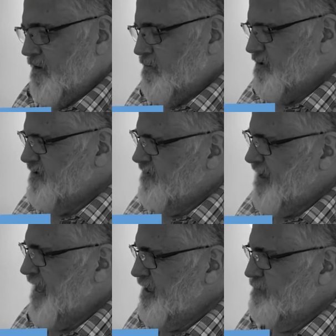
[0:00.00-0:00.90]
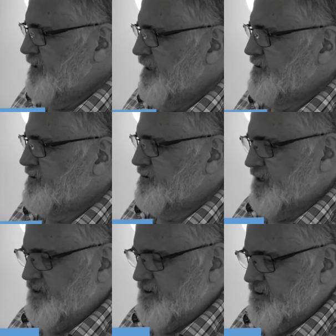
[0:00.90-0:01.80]
the most valuable lessons
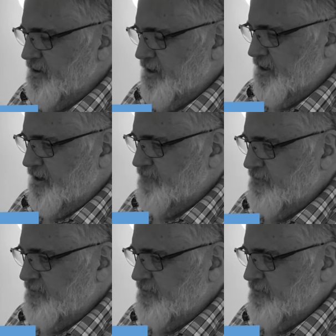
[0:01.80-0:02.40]
I ever